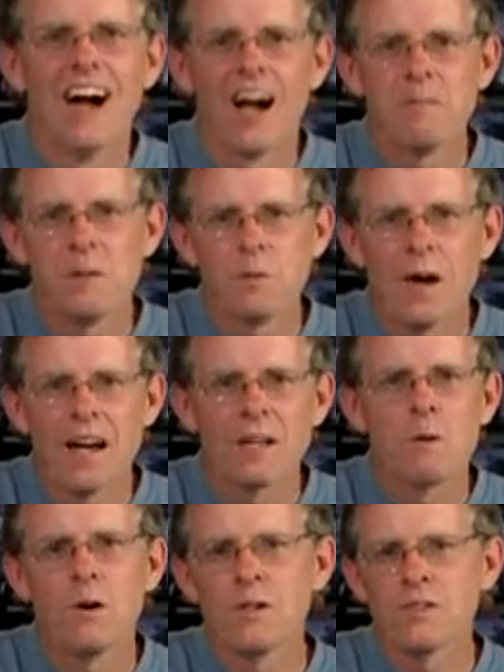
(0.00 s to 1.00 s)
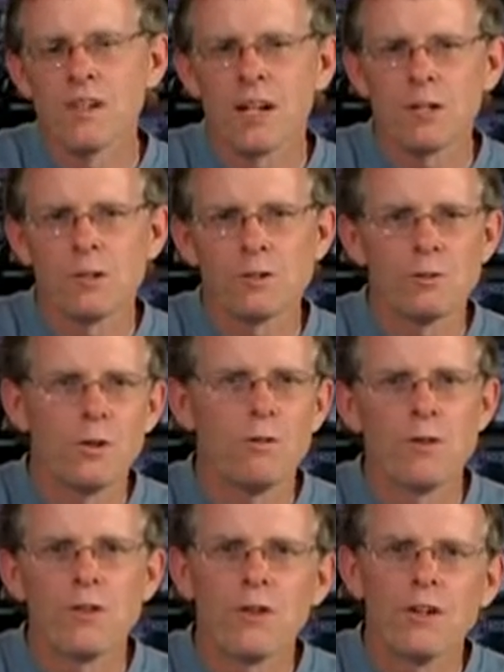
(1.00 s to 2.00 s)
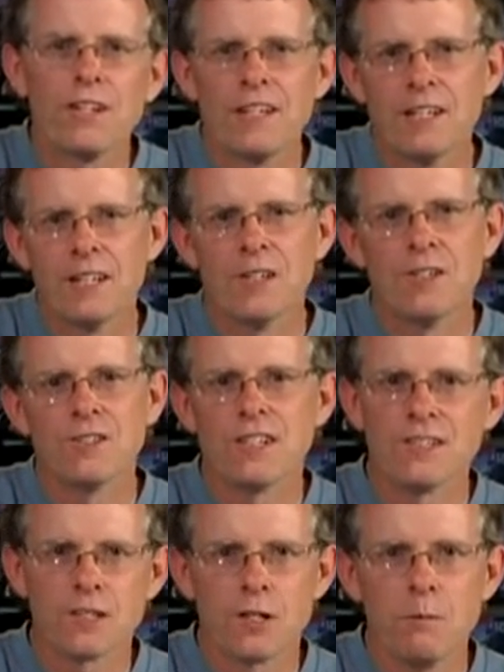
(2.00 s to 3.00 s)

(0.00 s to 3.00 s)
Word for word: I've been riding motorcycles for over 30 years as a